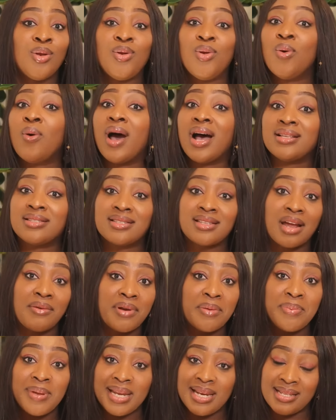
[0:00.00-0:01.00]
no
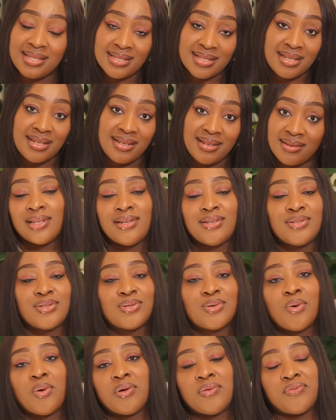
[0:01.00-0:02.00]
answerability. It is
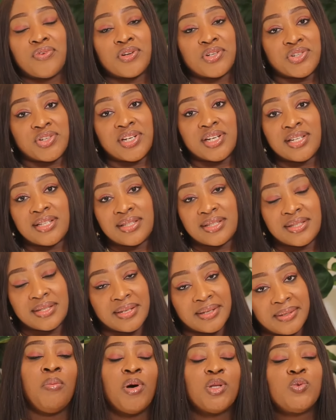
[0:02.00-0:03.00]
so
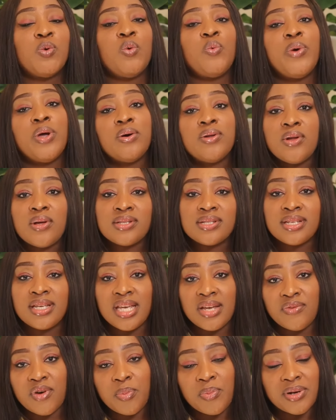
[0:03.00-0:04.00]
unfortunate. But we will not
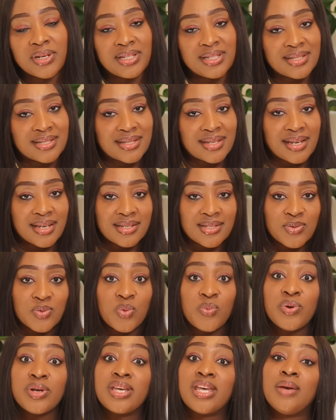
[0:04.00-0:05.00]
give up on this case.
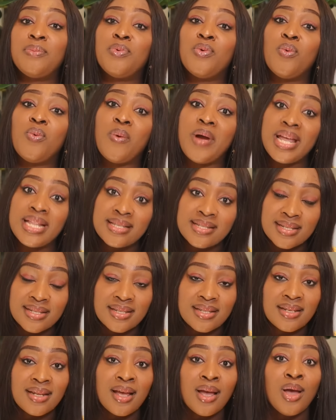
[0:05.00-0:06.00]
We will keep
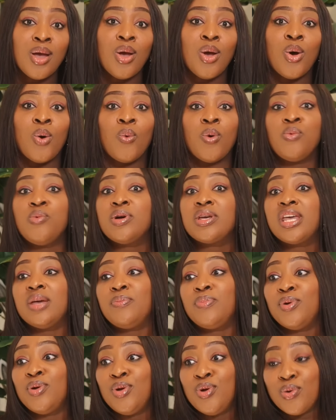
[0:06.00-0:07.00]
waiting, we will
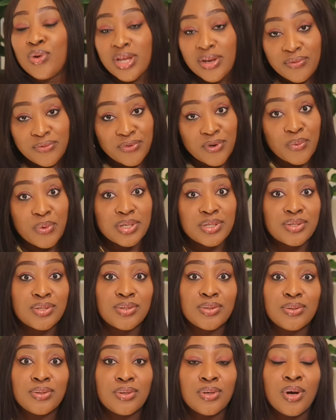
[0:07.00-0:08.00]
keep looking forward
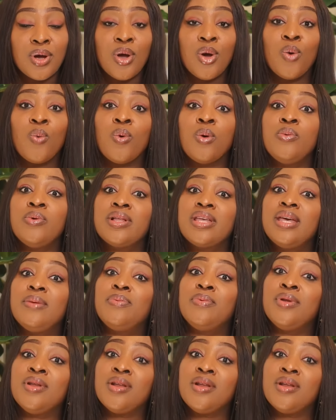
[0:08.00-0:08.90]
to, we will keep